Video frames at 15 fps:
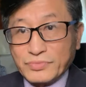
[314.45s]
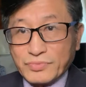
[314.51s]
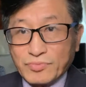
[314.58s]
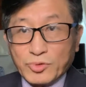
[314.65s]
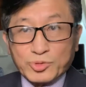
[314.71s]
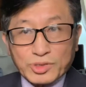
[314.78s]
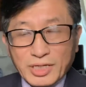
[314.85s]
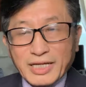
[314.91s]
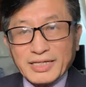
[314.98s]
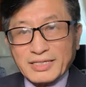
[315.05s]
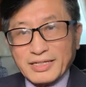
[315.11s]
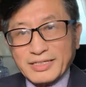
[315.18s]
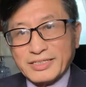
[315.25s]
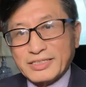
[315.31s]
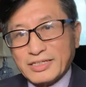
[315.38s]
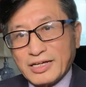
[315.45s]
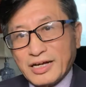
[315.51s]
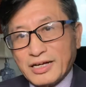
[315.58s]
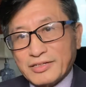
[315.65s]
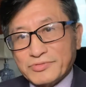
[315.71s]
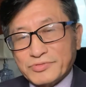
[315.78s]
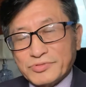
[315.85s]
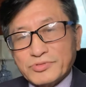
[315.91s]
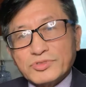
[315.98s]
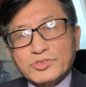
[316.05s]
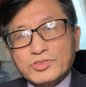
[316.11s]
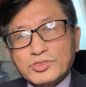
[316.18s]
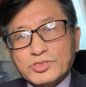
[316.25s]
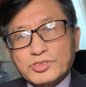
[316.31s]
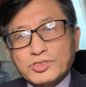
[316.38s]
most likely
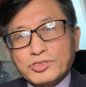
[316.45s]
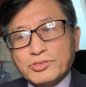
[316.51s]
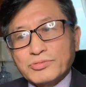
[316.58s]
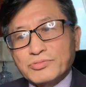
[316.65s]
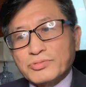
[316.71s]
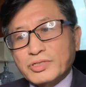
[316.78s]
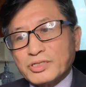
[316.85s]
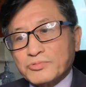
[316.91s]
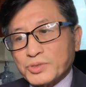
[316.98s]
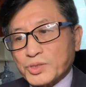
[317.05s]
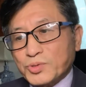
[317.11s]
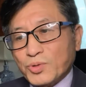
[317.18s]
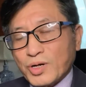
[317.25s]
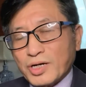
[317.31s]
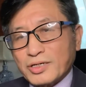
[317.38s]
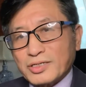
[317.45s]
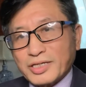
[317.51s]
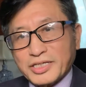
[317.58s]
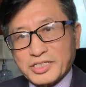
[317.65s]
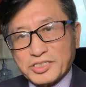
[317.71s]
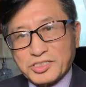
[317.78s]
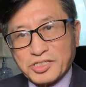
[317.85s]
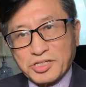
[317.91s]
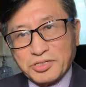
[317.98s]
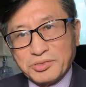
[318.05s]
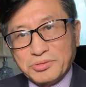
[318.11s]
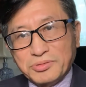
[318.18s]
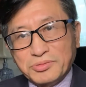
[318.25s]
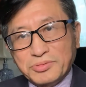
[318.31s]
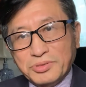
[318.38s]
to require like
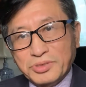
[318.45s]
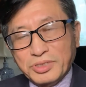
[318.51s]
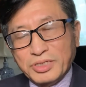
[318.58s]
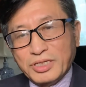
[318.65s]
two